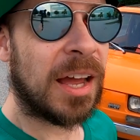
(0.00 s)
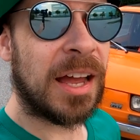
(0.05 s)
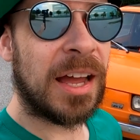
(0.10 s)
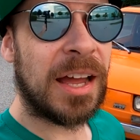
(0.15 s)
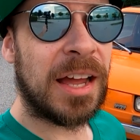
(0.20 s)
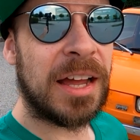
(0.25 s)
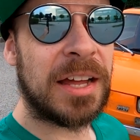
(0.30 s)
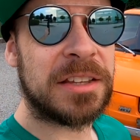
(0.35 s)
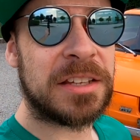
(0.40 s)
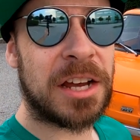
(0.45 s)

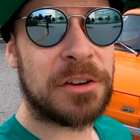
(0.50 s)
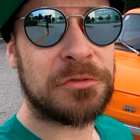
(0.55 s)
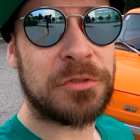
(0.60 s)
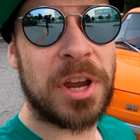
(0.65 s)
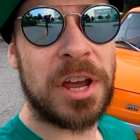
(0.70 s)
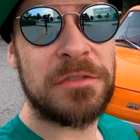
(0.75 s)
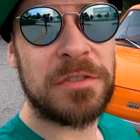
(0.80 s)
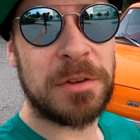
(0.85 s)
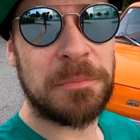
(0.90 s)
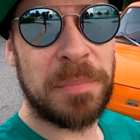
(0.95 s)
And
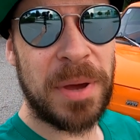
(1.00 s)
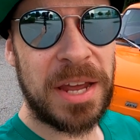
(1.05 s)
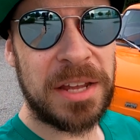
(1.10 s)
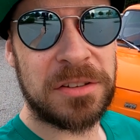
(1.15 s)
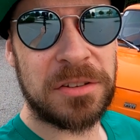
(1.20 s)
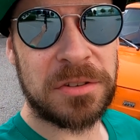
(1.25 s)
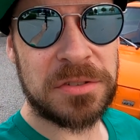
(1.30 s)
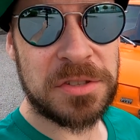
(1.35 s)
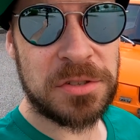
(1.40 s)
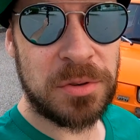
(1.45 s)
after having
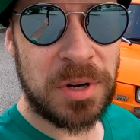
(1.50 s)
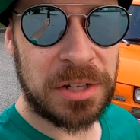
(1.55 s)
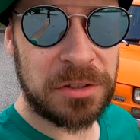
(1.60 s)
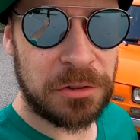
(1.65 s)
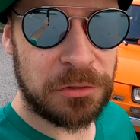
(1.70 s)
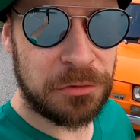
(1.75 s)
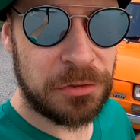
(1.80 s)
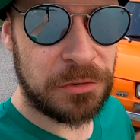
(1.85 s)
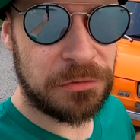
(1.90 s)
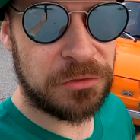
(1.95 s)
paid those
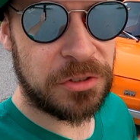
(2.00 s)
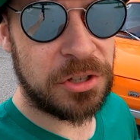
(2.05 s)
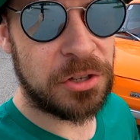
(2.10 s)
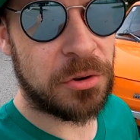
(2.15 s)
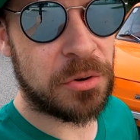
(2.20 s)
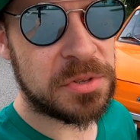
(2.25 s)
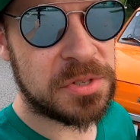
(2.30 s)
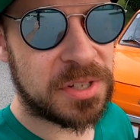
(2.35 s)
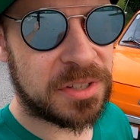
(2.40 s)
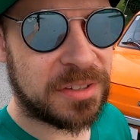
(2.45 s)
250
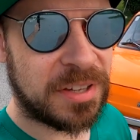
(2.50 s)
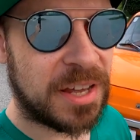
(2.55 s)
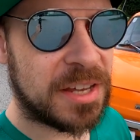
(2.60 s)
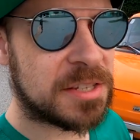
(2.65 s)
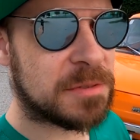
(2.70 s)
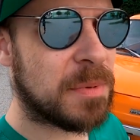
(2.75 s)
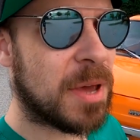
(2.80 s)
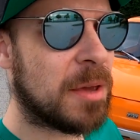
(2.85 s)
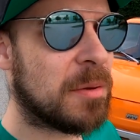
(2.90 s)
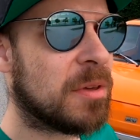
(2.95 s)
euros, it
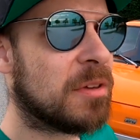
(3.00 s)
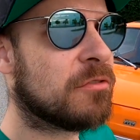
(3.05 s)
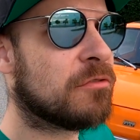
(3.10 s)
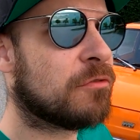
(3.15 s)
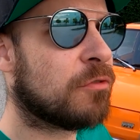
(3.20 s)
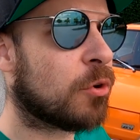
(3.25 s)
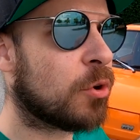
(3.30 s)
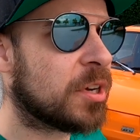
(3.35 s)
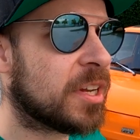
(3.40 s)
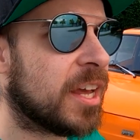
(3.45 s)
takes maybe
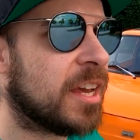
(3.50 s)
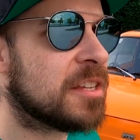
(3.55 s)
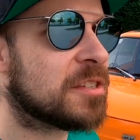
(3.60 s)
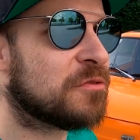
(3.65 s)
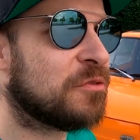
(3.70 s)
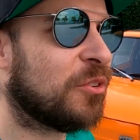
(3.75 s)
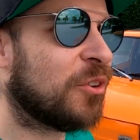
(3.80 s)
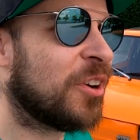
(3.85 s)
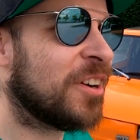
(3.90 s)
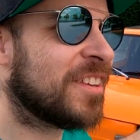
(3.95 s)
4
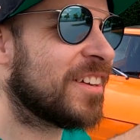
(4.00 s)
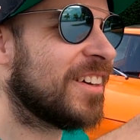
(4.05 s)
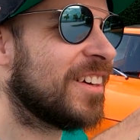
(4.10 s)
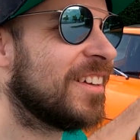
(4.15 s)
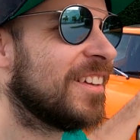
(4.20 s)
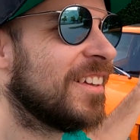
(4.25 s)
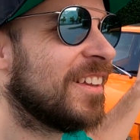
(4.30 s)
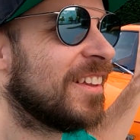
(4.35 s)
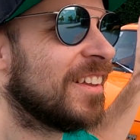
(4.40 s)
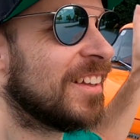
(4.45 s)
days for
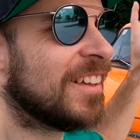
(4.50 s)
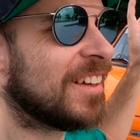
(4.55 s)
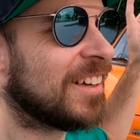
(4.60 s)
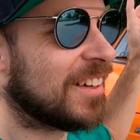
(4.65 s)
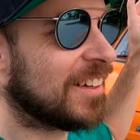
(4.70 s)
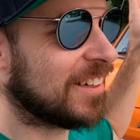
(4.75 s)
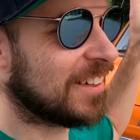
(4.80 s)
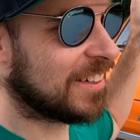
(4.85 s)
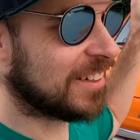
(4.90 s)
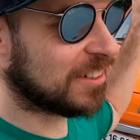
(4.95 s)
the
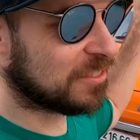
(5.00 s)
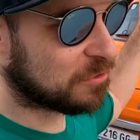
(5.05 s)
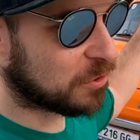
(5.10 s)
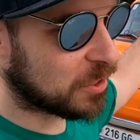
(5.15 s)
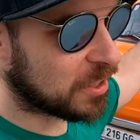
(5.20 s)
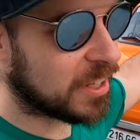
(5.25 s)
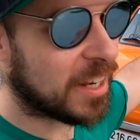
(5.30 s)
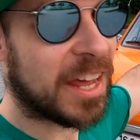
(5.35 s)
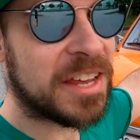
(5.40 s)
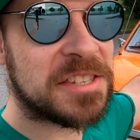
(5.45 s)

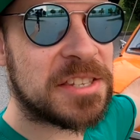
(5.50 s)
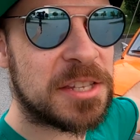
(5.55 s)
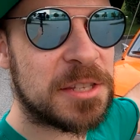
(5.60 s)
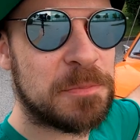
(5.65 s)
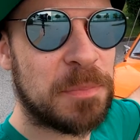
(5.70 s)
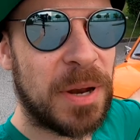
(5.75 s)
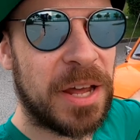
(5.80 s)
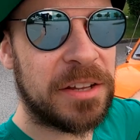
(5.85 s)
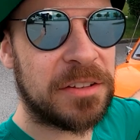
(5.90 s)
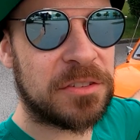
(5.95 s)

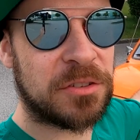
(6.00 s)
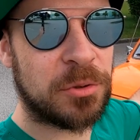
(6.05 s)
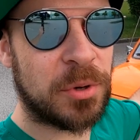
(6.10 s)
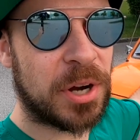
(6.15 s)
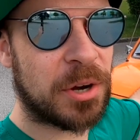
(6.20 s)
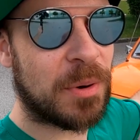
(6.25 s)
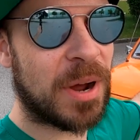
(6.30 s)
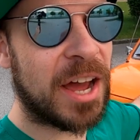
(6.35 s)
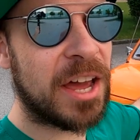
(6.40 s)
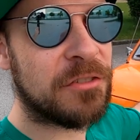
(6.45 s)
license plate
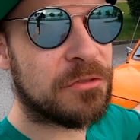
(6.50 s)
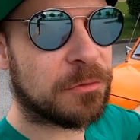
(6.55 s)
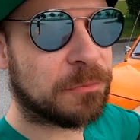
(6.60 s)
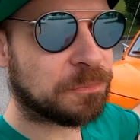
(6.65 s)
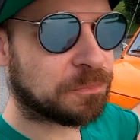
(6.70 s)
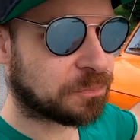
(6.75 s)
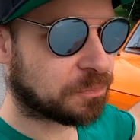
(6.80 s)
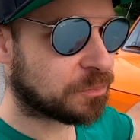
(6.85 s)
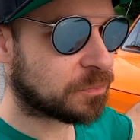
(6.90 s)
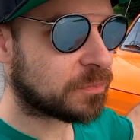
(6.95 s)
to arrive,
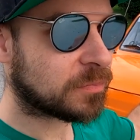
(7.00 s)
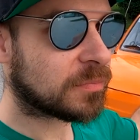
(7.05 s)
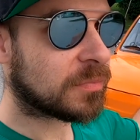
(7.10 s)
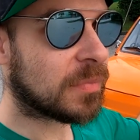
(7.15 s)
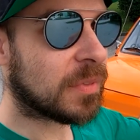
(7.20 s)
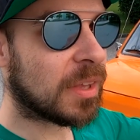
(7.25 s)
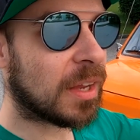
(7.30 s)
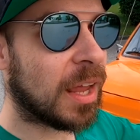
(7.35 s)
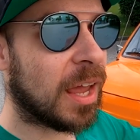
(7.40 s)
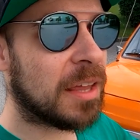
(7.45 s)

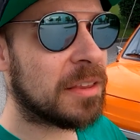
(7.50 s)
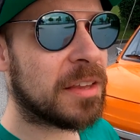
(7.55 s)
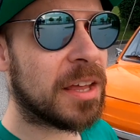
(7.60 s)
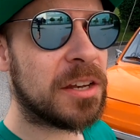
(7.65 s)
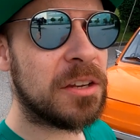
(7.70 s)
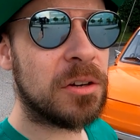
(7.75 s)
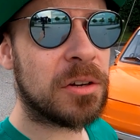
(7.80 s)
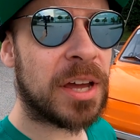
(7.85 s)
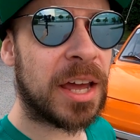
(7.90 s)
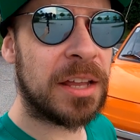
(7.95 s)
and
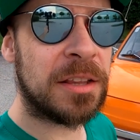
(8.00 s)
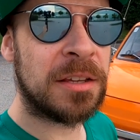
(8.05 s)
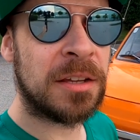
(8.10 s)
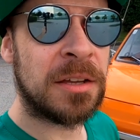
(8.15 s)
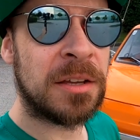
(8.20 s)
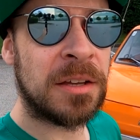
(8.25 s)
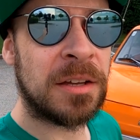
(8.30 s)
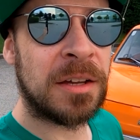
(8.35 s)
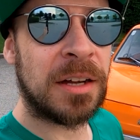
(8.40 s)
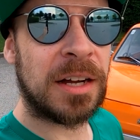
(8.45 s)
then you can
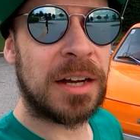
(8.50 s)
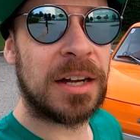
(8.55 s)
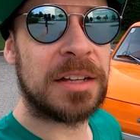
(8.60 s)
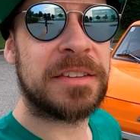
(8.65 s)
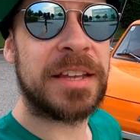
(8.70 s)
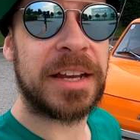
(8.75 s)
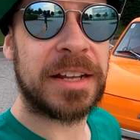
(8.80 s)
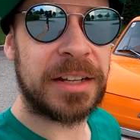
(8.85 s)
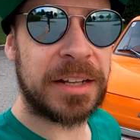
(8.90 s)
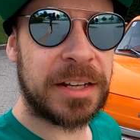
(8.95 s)

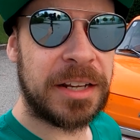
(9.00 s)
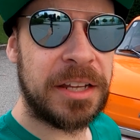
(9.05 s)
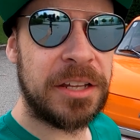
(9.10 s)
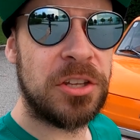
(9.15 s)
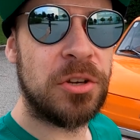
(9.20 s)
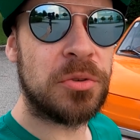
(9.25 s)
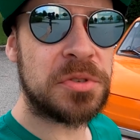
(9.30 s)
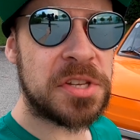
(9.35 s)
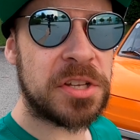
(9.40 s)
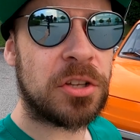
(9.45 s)
technically
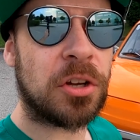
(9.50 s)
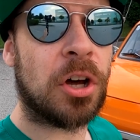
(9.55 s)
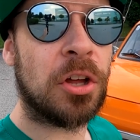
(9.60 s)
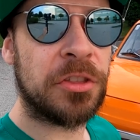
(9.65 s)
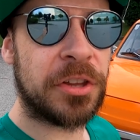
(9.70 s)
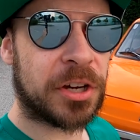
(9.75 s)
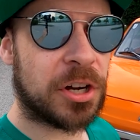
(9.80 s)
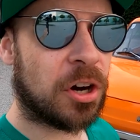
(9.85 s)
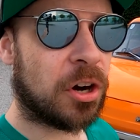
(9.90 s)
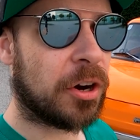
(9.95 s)
use it
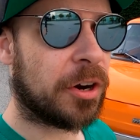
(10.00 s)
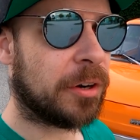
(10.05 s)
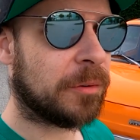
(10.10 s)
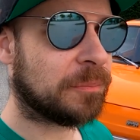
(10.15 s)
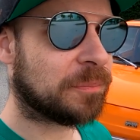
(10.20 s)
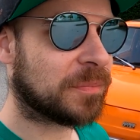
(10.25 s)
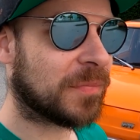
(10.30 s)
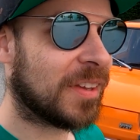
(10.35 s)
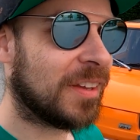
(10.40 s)
on the car.